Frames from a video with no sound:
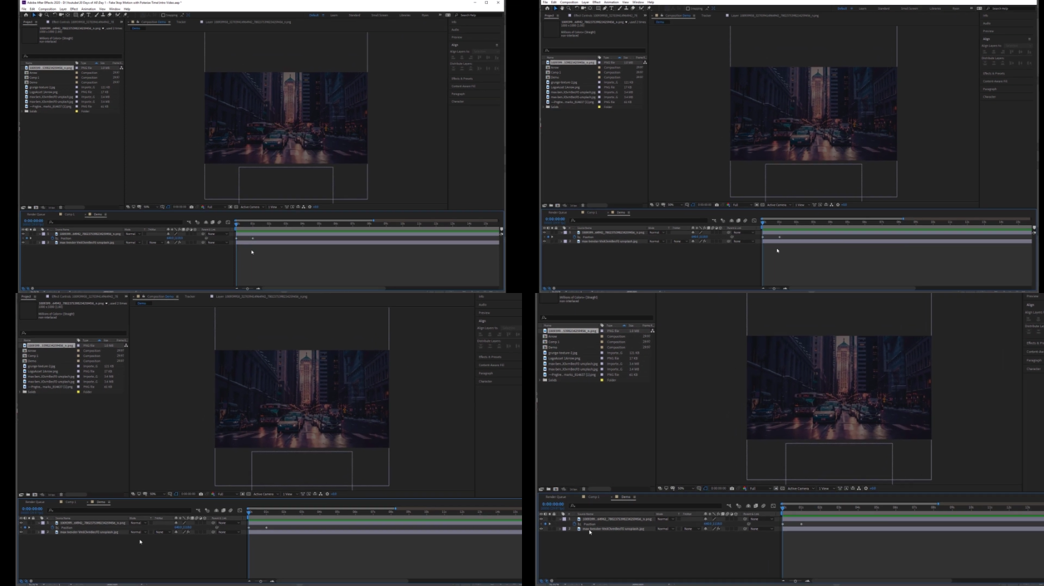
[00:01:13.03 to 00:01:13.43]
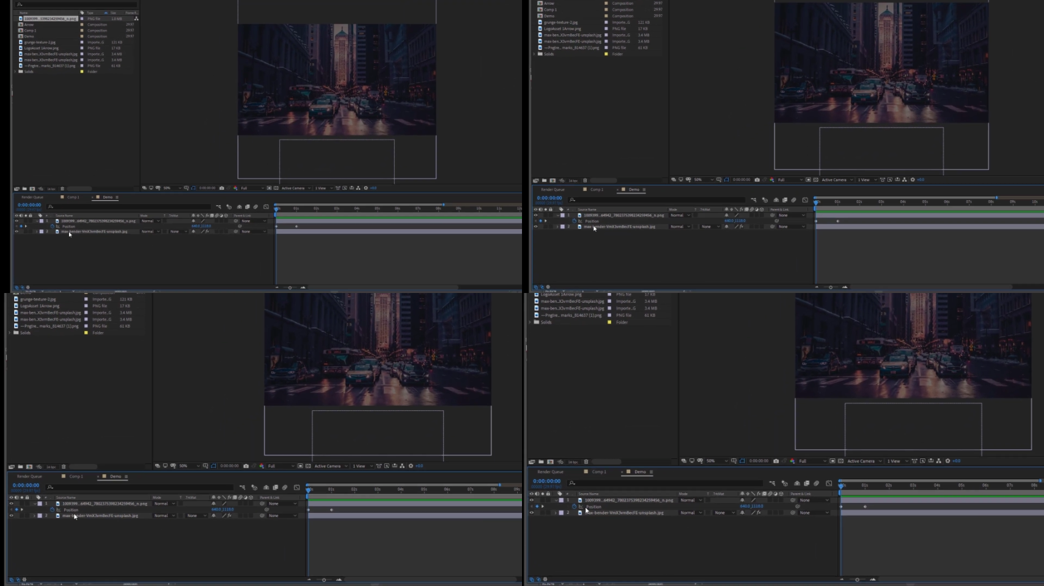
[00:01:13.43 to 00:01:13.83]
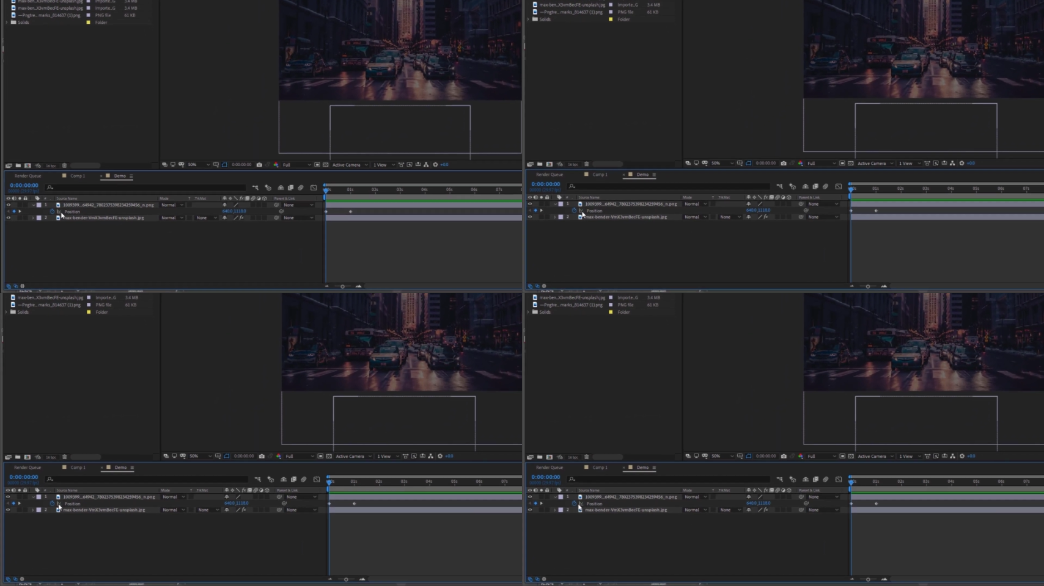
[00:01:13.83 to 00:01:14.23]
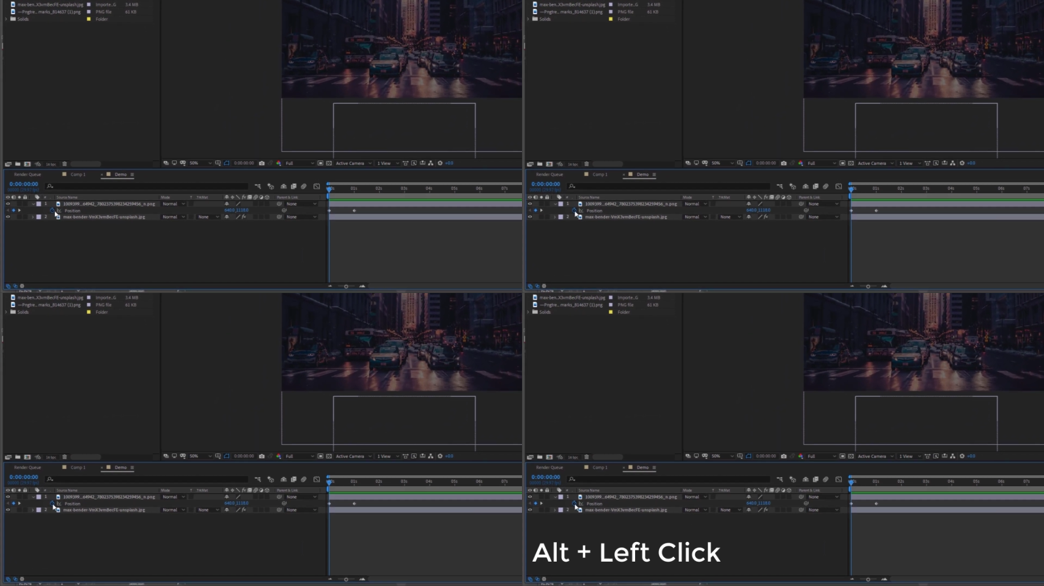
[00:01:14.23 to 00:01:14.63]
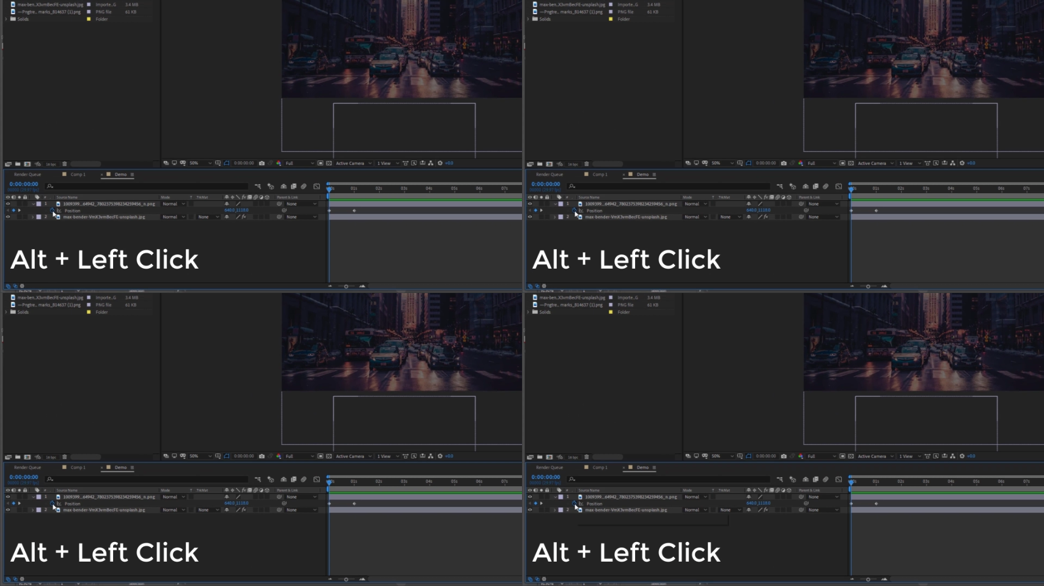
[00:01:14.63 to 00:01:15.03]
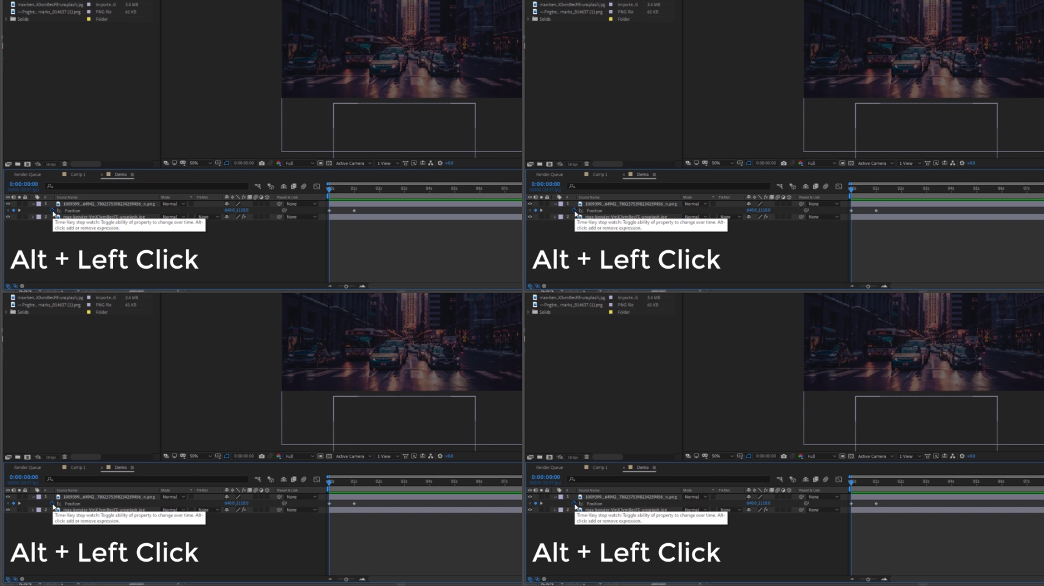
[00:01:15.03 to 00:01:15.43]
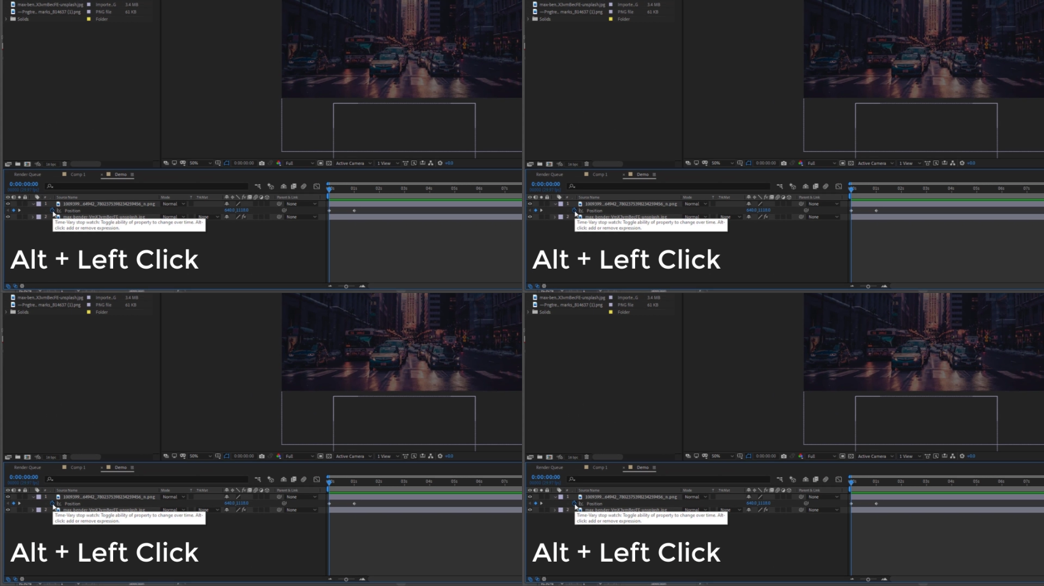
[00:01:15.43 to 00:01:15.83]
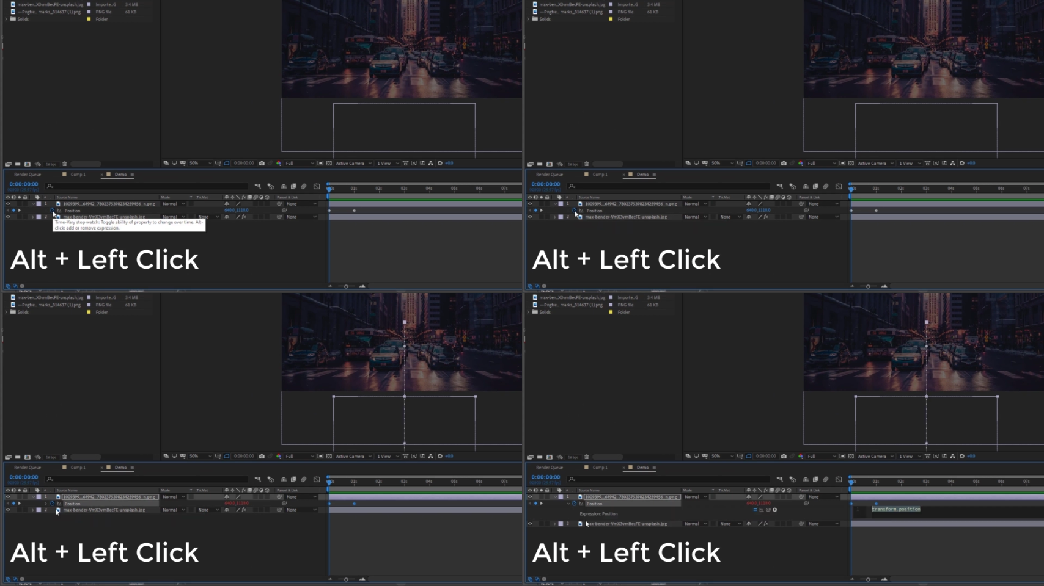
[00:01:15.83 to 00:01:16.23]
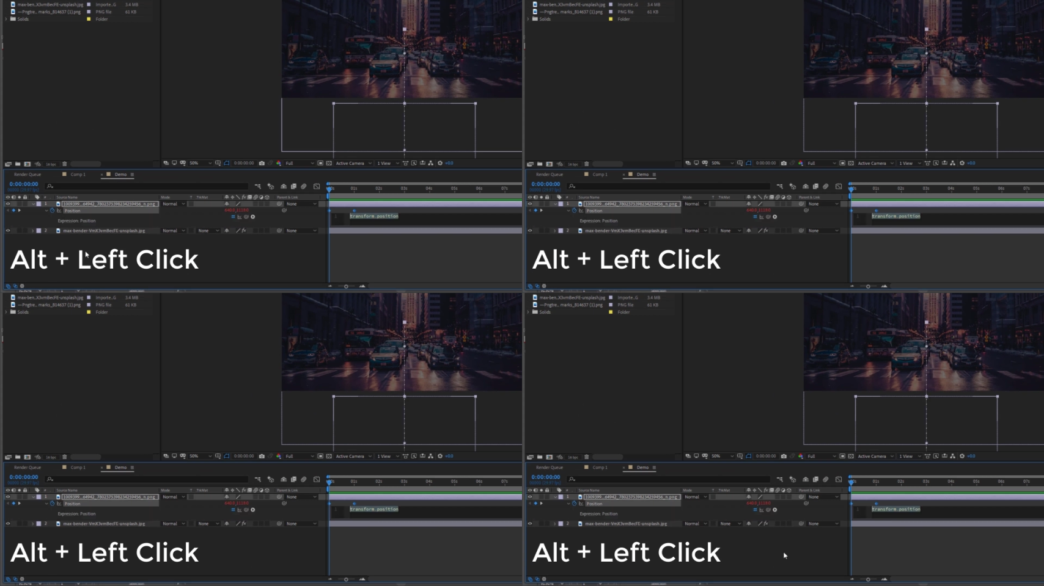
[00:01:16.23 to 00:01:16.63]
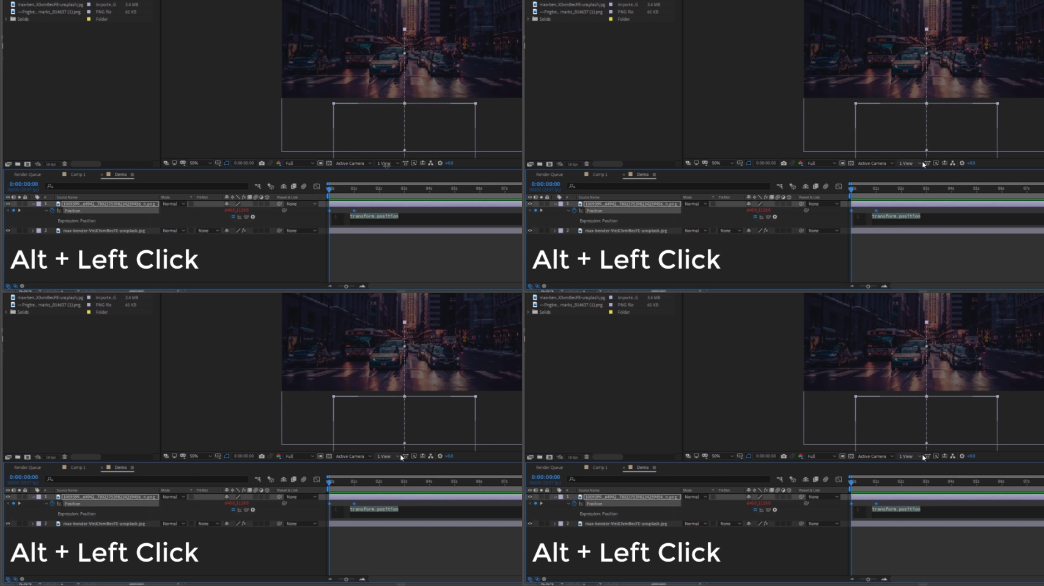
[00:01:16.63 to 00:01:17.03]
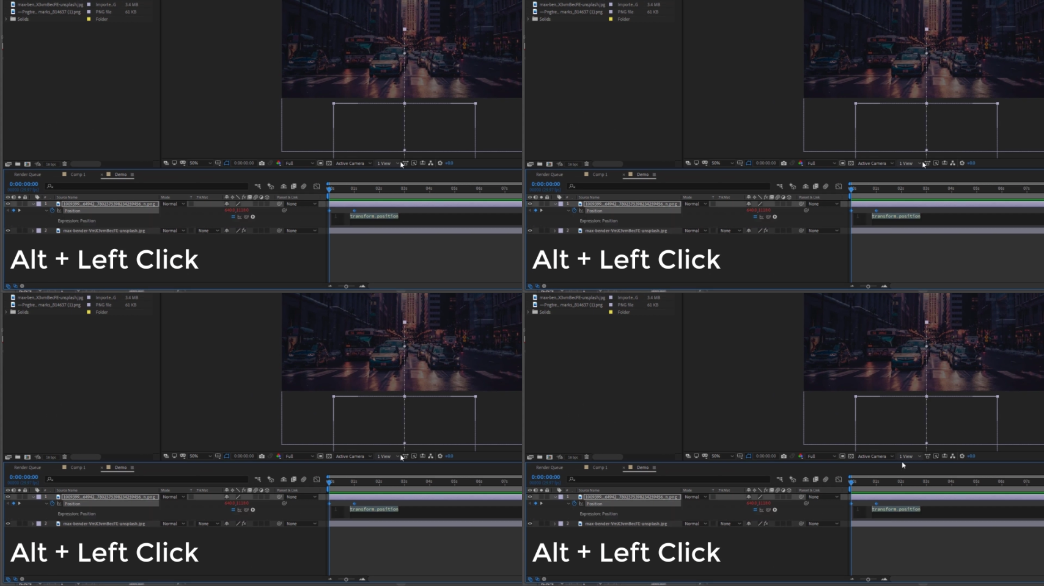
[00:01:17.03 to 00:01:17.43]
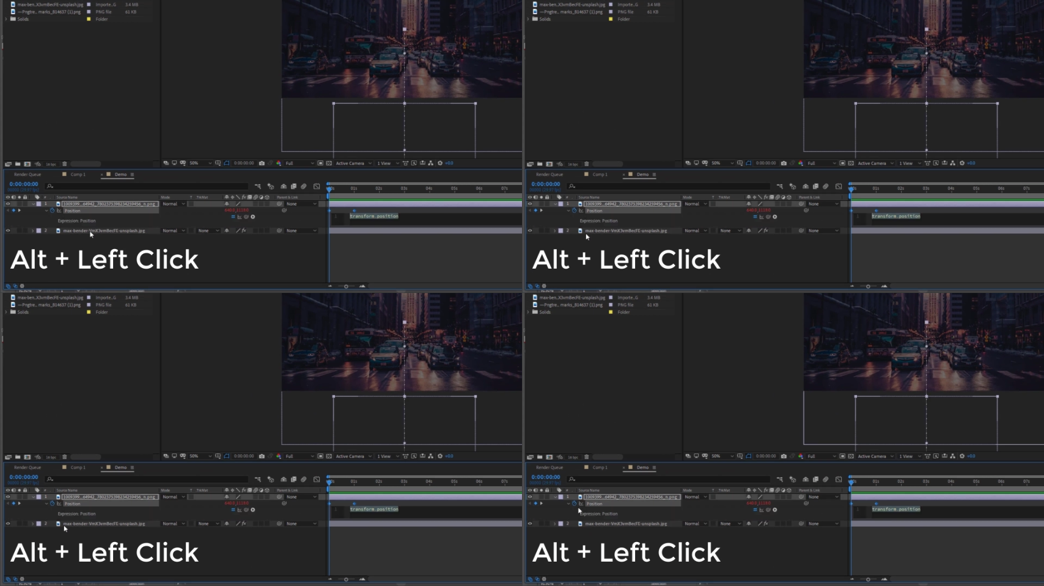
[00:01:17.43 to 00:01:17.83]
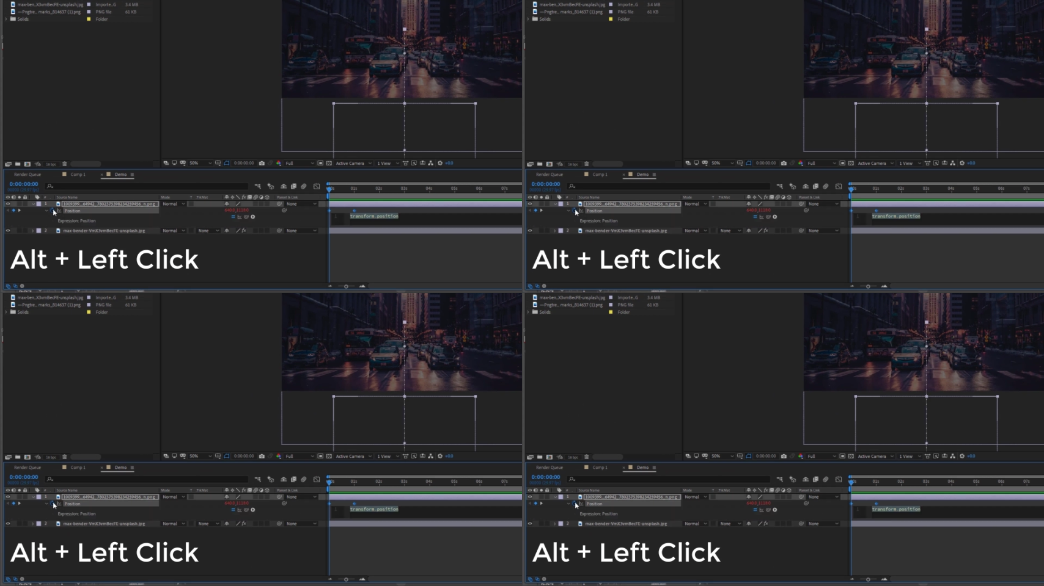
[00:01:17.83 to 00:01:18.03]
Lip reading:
No face is visible, so there are no lips to read.